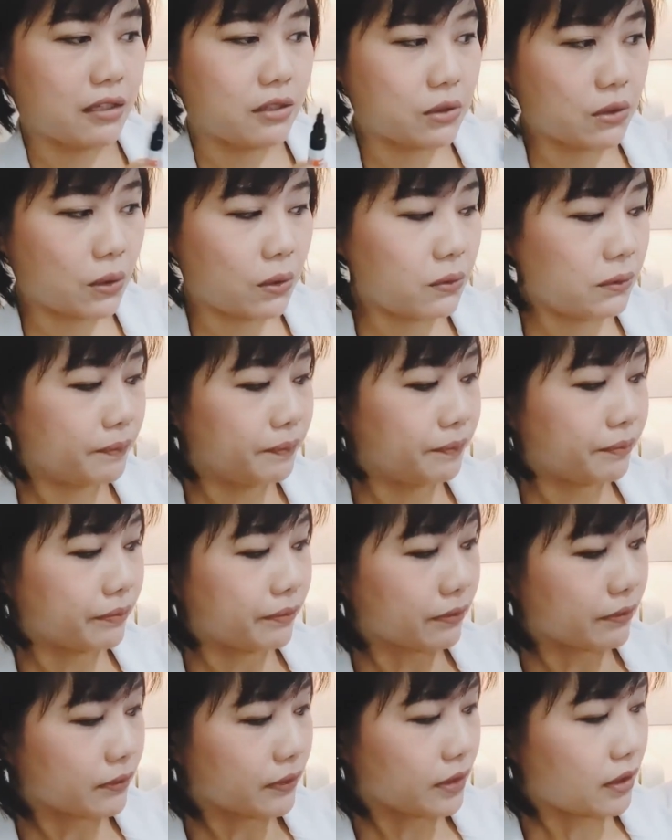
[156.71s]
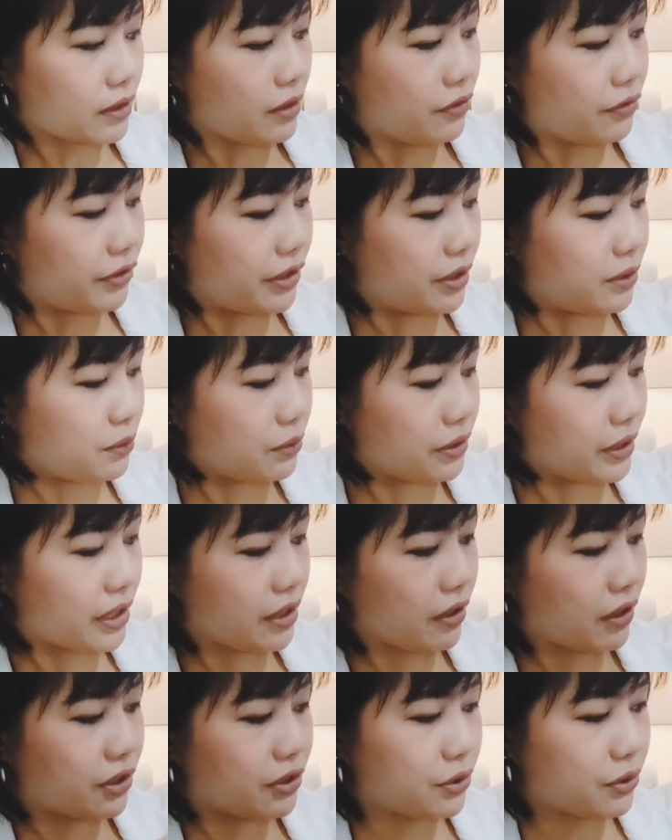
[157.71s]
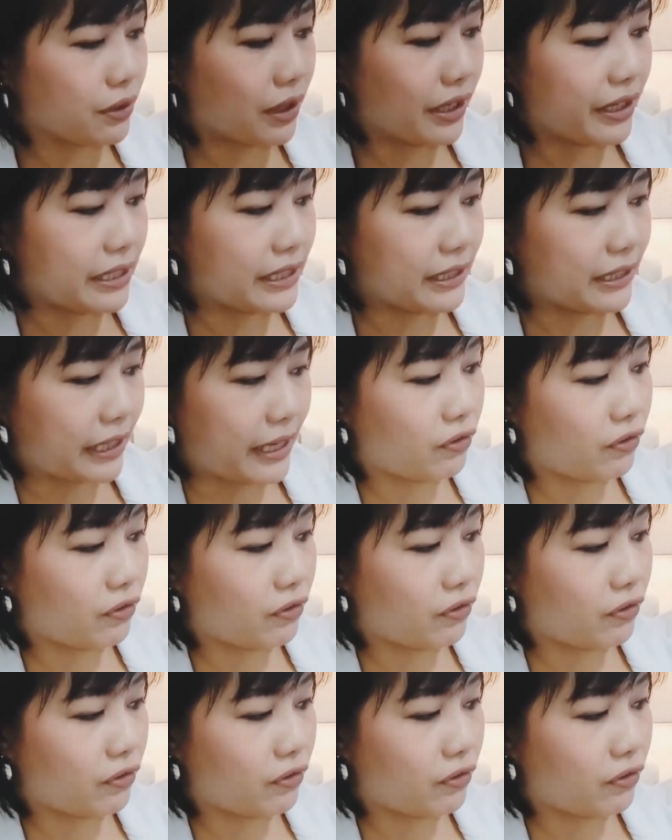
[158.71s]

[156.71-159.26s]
So reducing your sugar intake,